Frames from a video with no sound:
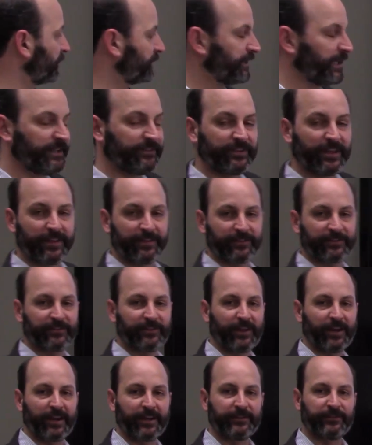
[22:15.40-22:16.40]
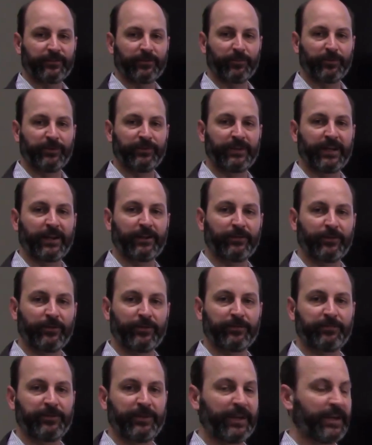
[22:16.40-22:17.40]
change that in the slides, so when you
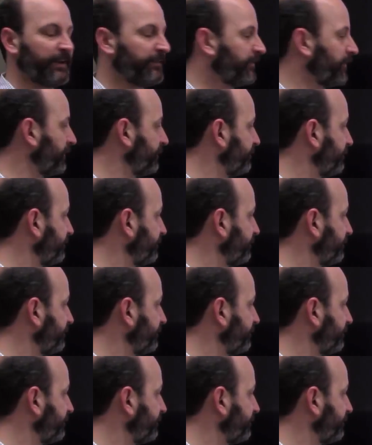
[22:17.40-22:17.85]
download them, you have them.